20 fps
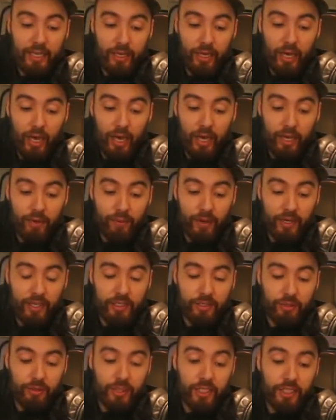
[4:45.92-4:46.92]
I ran
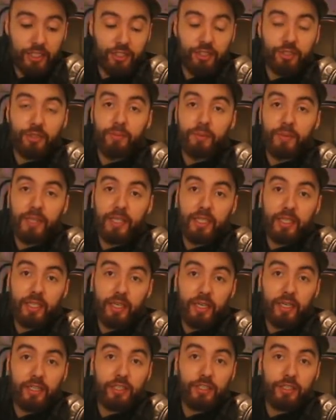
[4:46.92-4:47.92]
into an issue
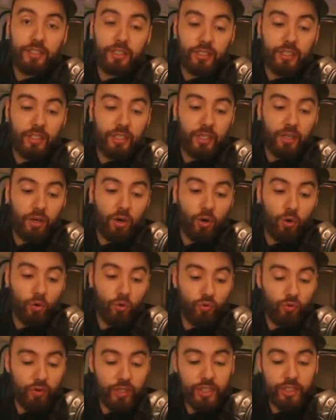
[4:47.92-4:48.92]
because the
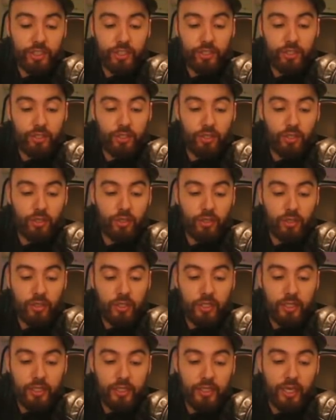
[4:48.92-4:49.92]
original
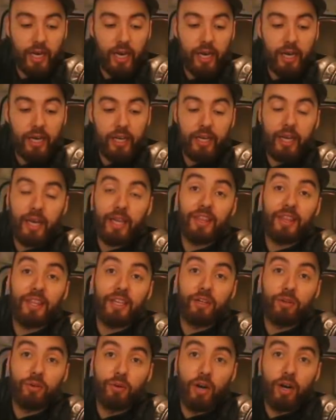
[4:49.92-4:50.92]
guy at the
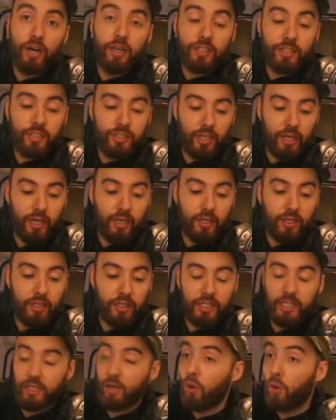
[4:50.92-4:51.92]
garage that
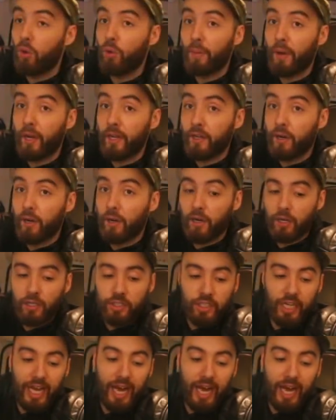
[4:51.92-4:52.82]
did all my cars,